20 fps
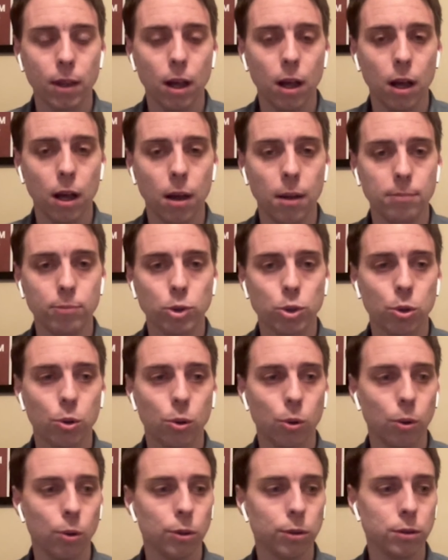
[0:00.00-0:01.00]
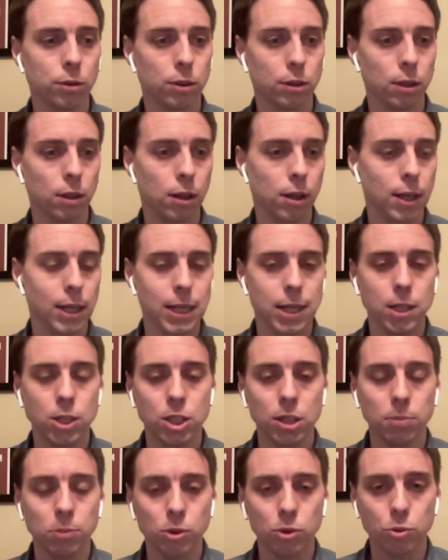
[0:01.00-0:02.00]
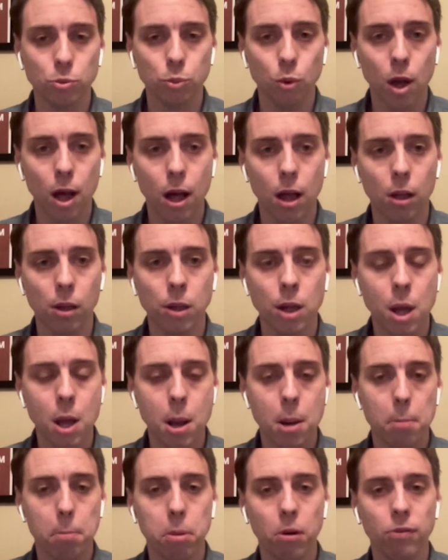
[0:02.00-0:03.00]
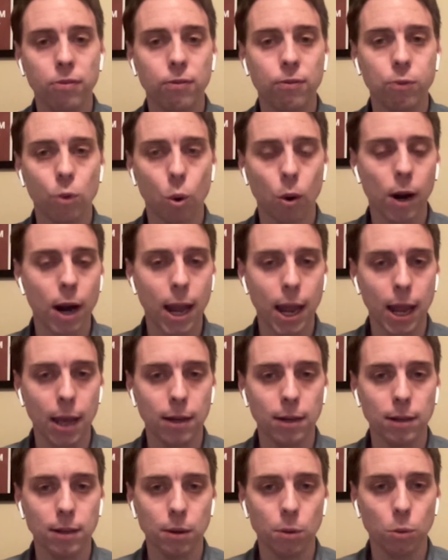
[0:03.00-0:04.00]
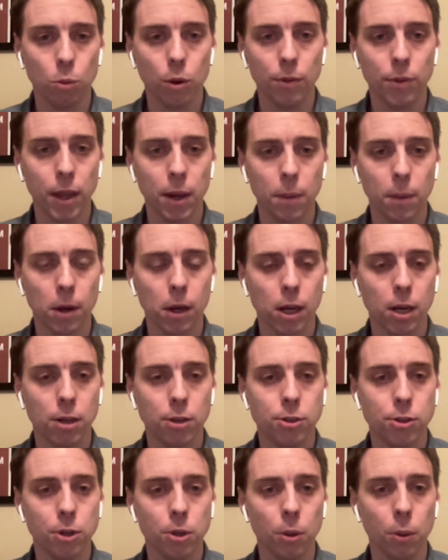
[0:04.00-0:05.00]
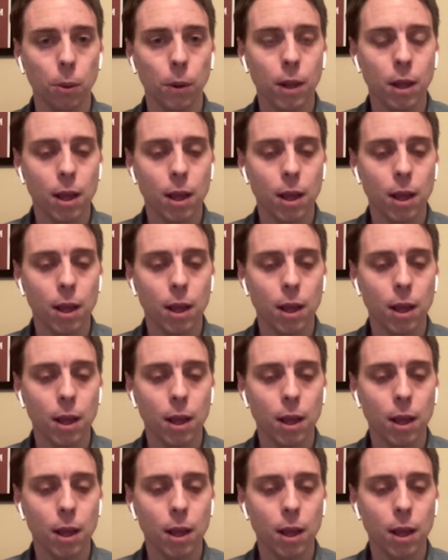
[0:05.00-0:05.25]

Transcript: um, told uh, Egypt as well beforehand what they were going to do